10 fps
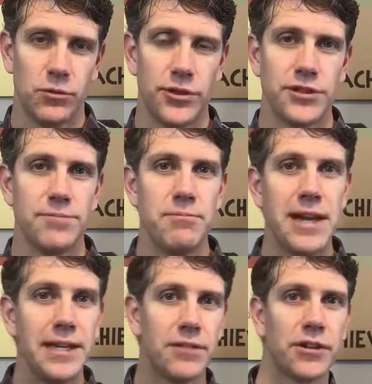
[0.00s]
Well, there's
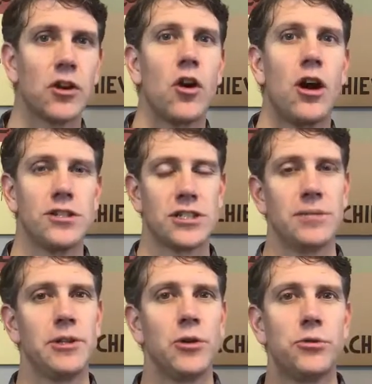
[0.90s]
many different causes. Let
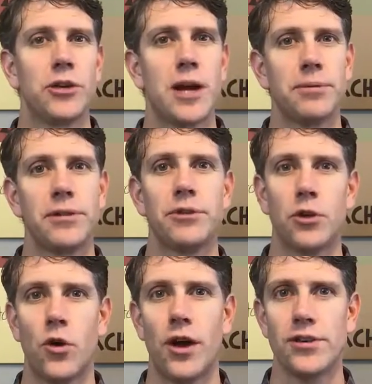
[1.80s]
me go through a couple different
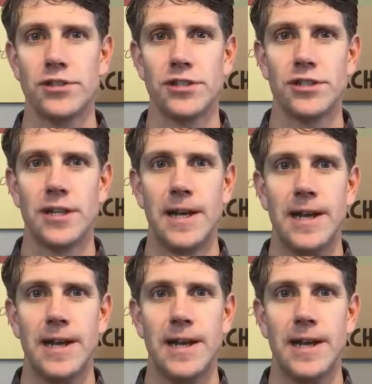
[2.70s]
causes,